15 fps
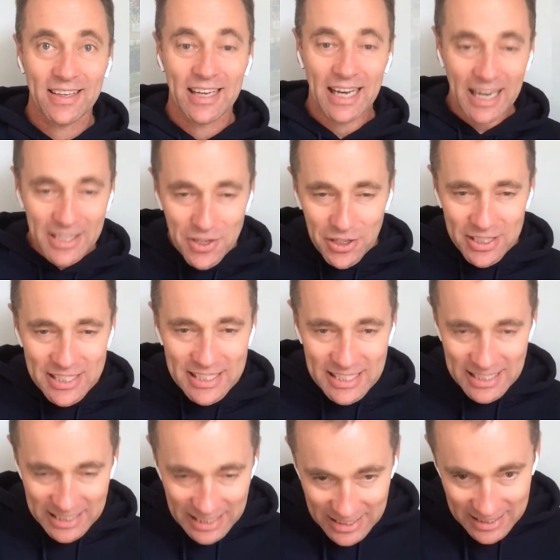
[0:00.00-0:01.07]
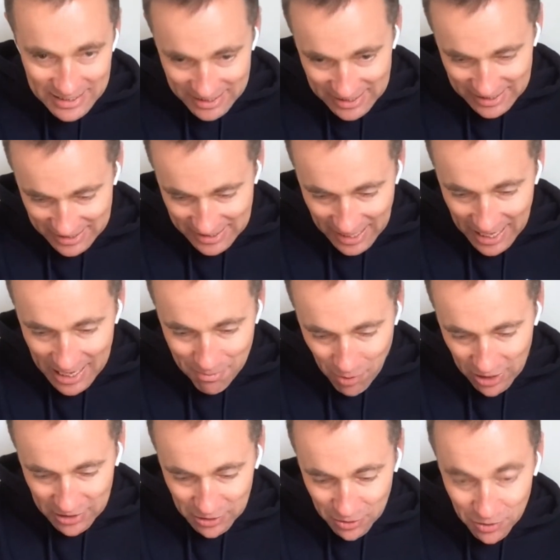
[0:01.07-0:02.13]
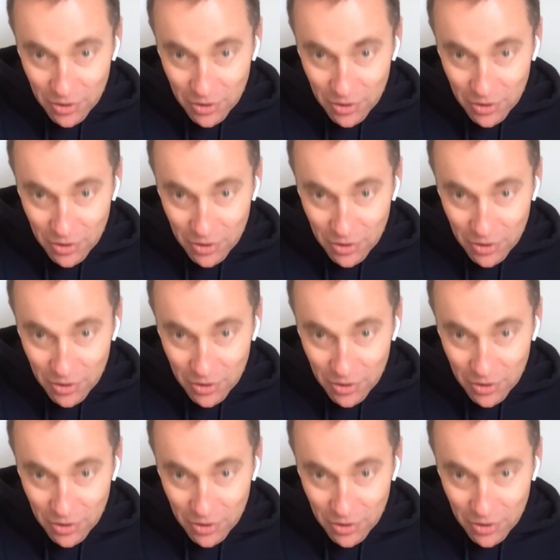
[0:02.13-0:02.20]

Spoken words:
And you can see it scare my little